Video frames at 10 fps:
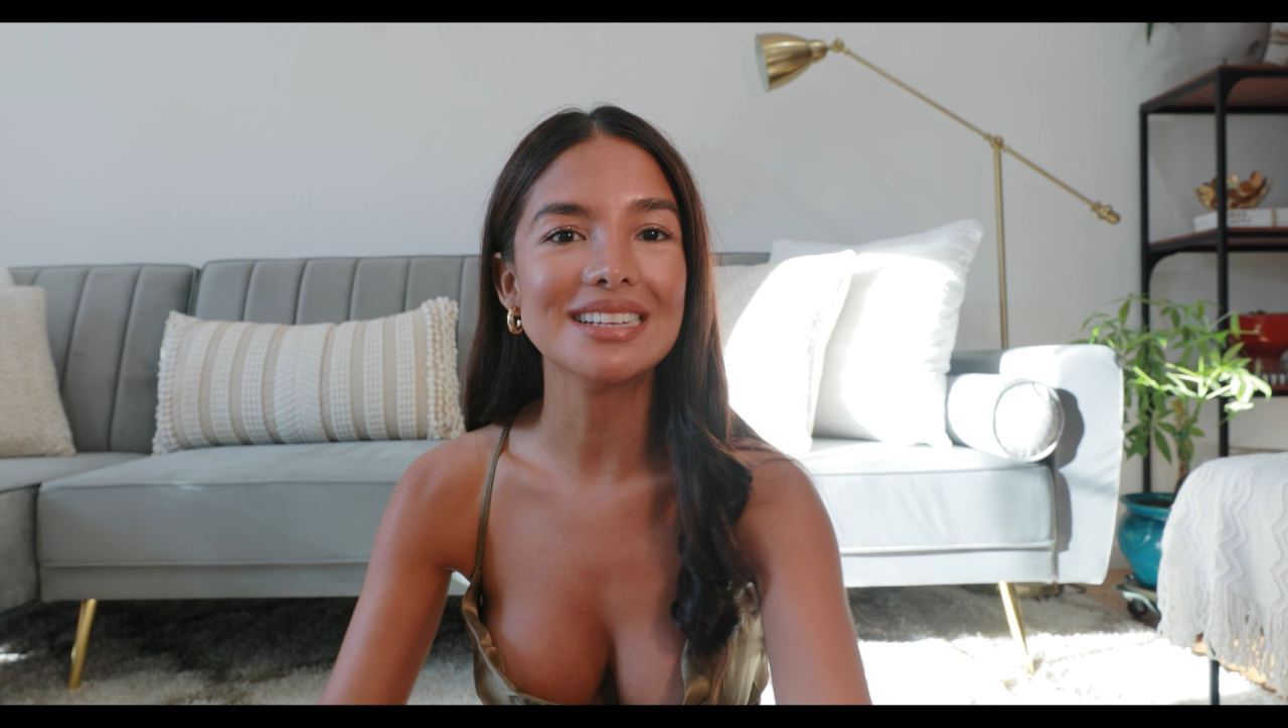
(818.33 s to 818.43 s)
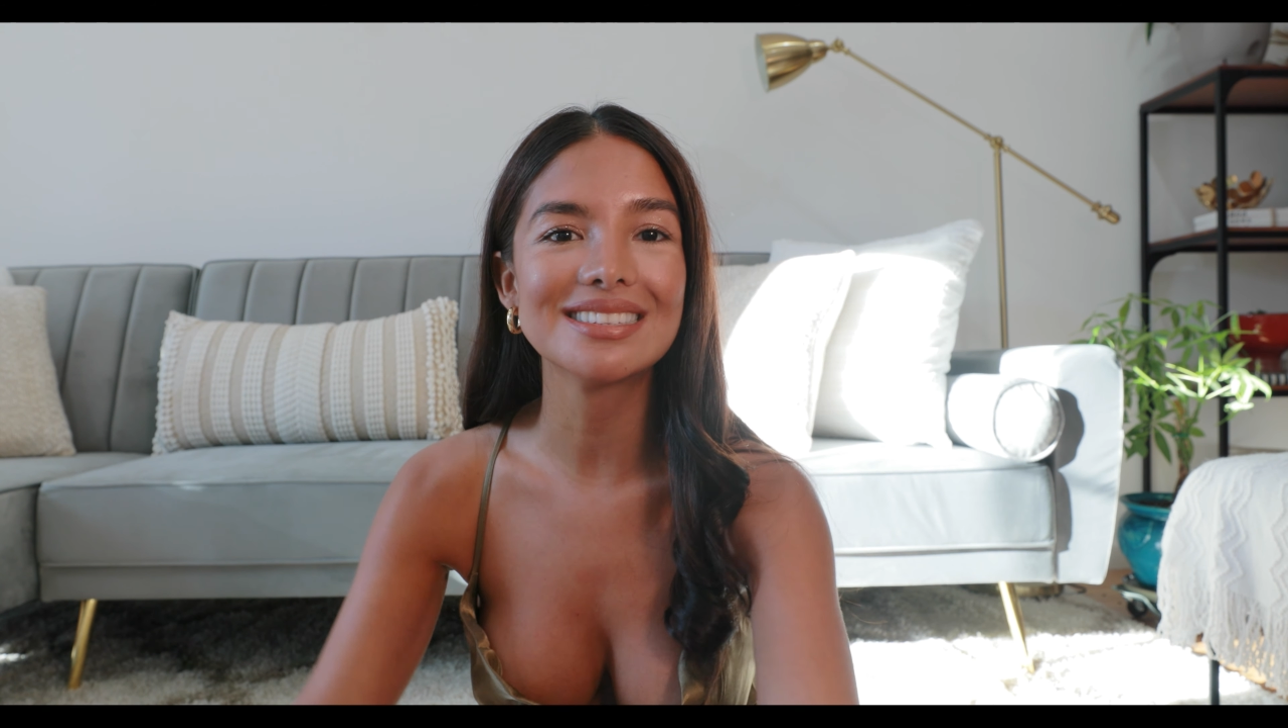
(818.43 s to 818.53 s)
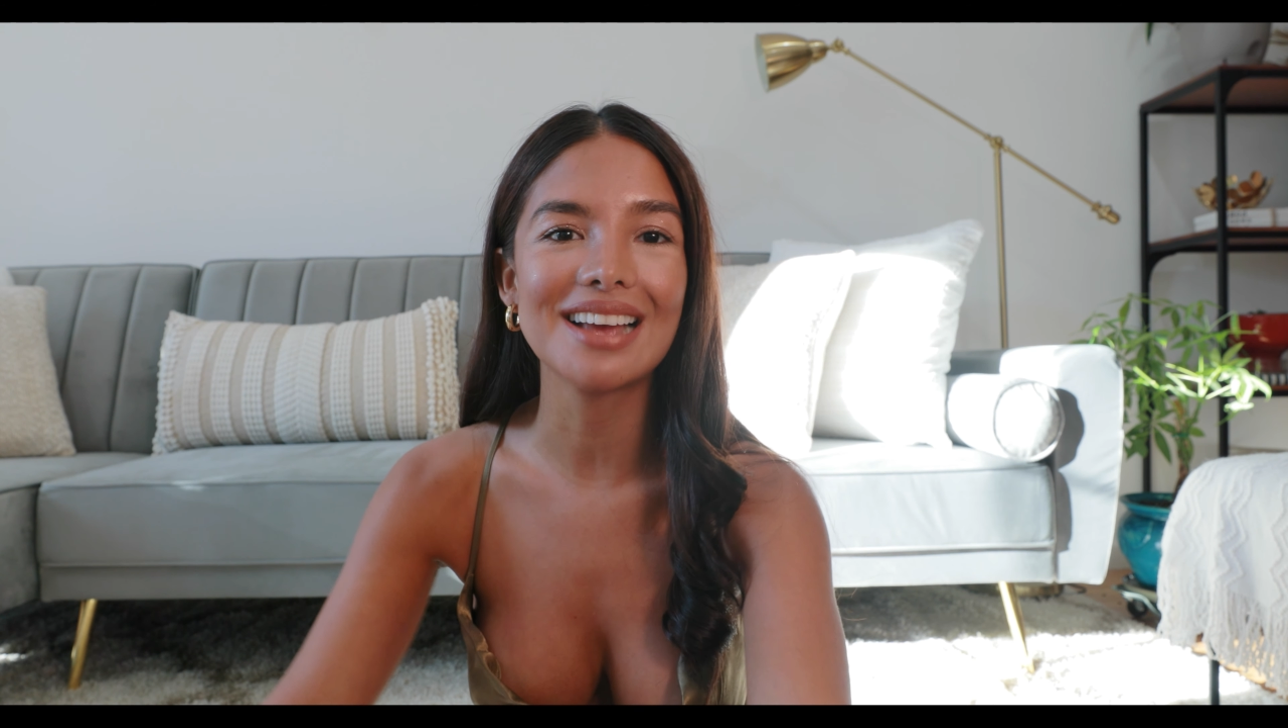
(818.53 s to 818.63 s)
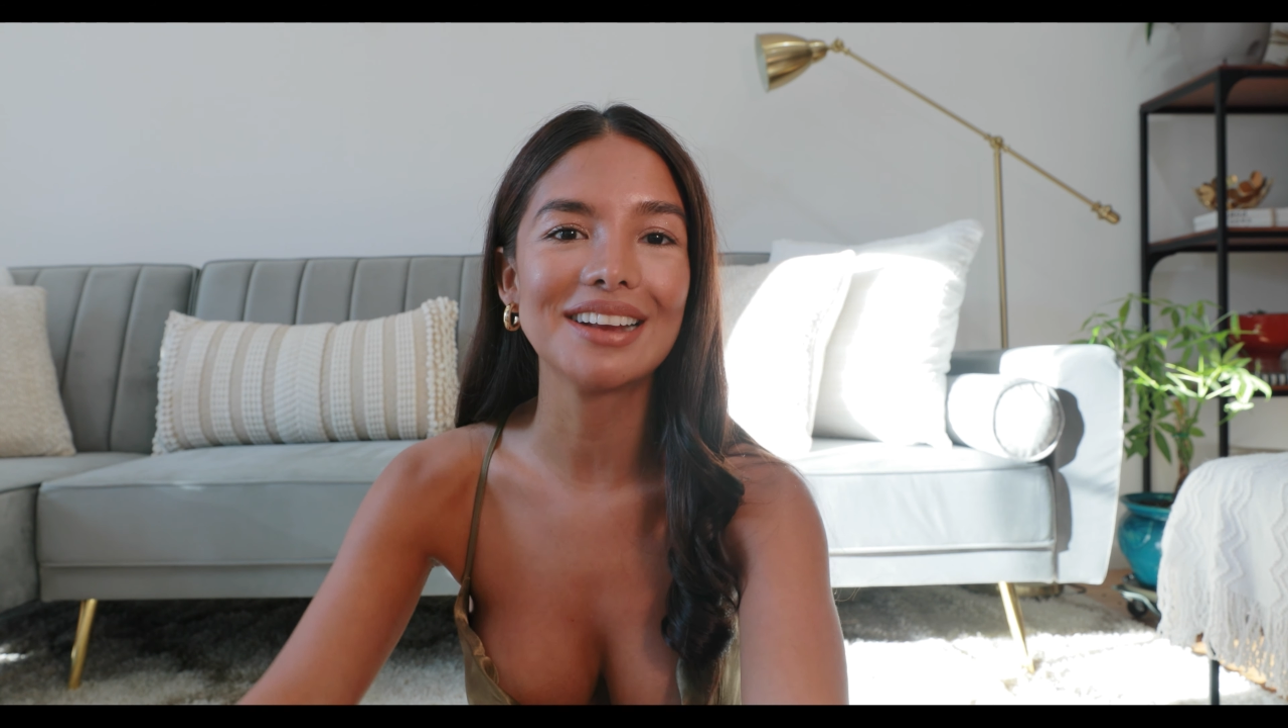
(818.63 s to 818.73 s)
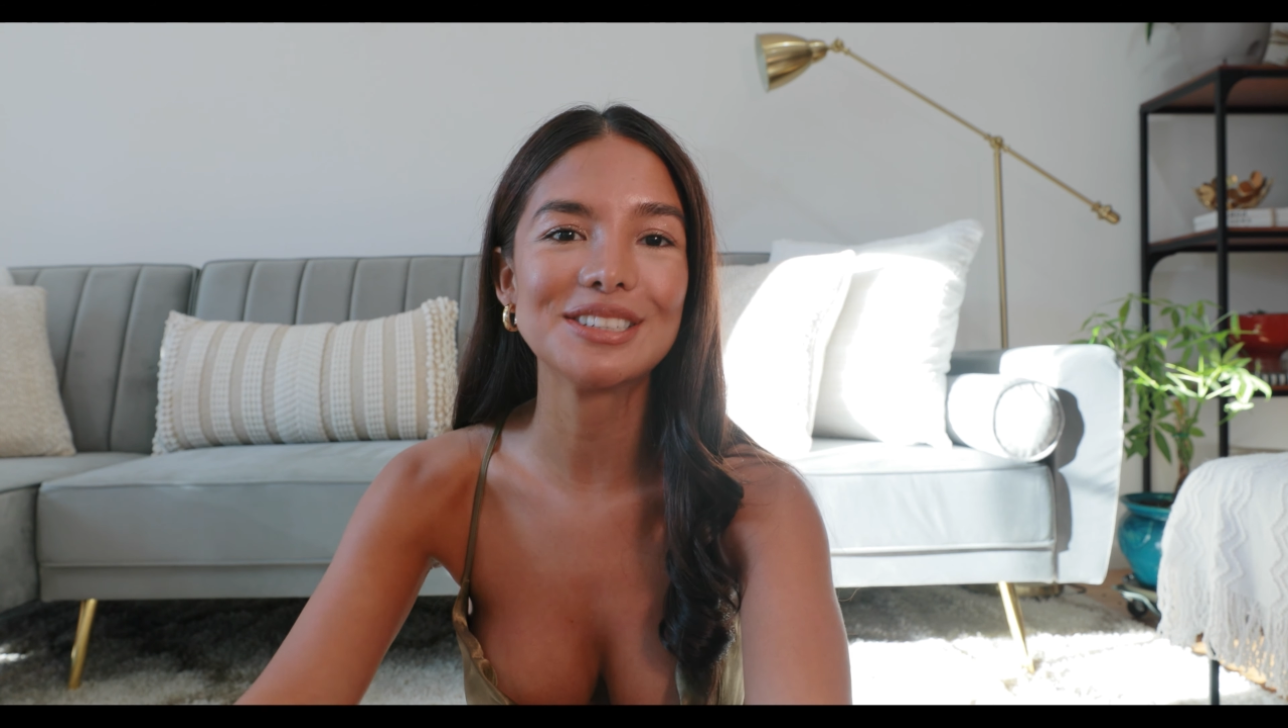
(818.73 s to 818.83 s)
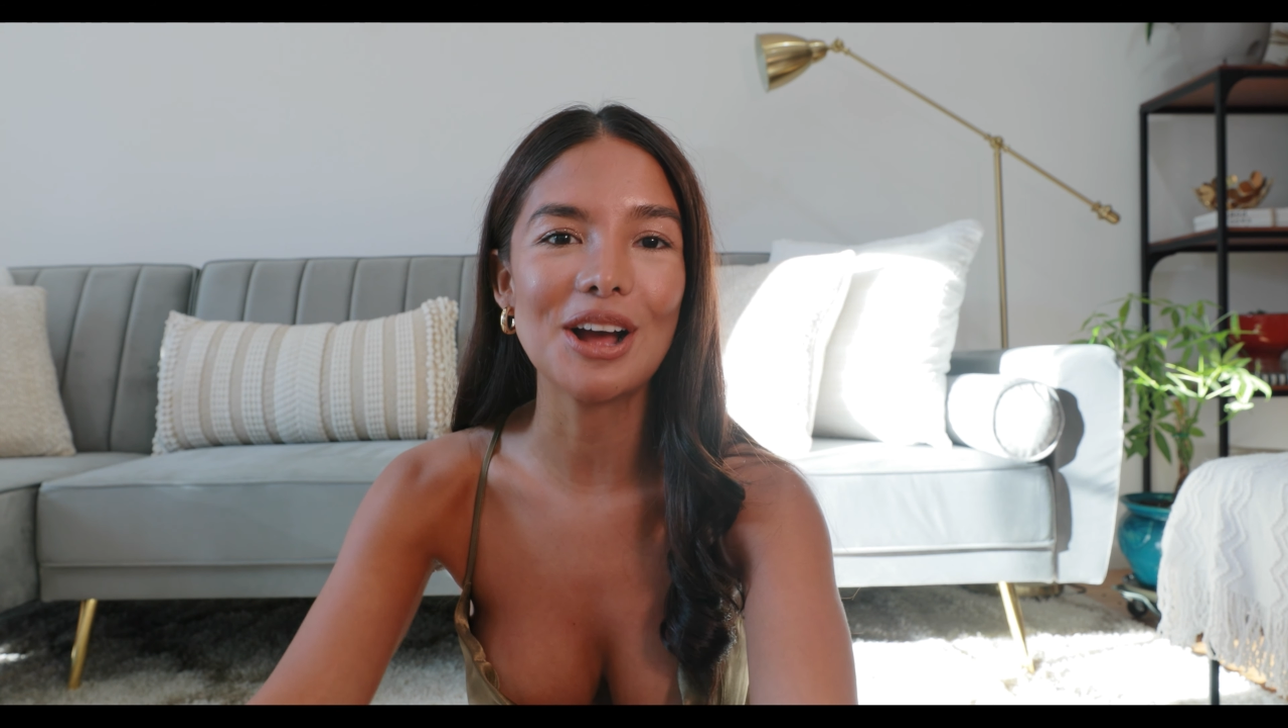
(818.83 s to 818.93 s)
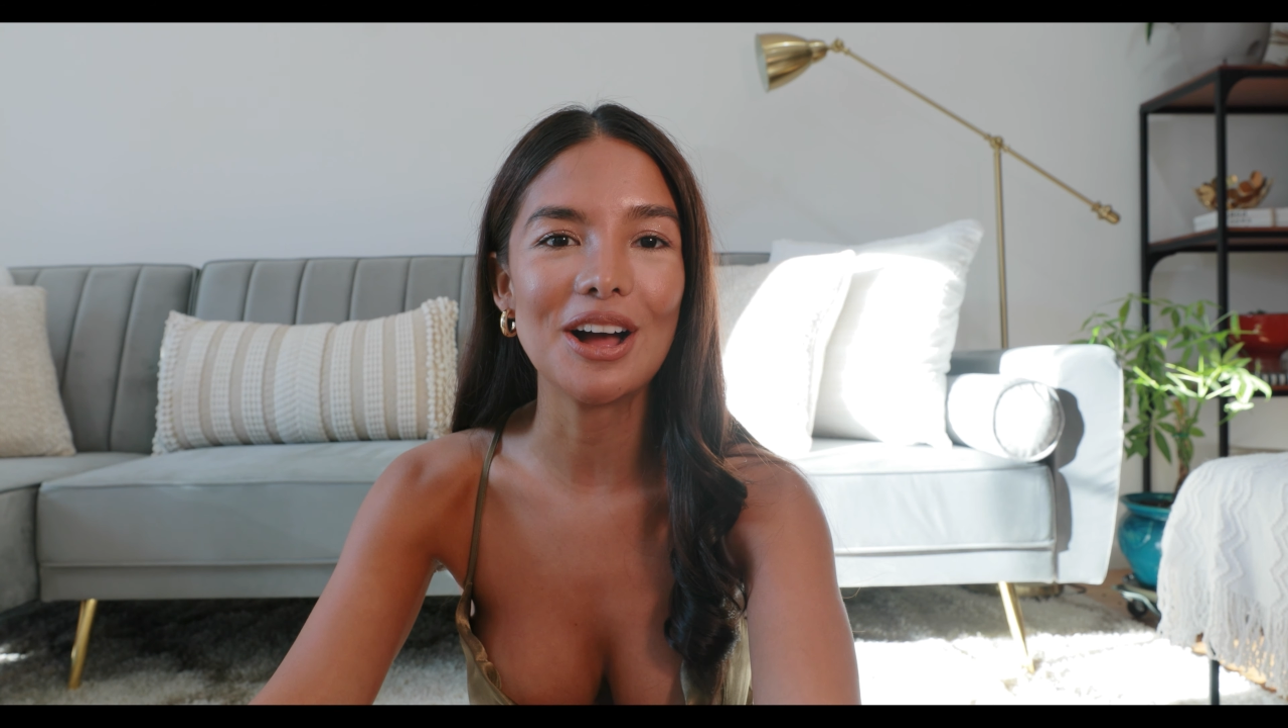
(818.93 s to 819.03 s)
insight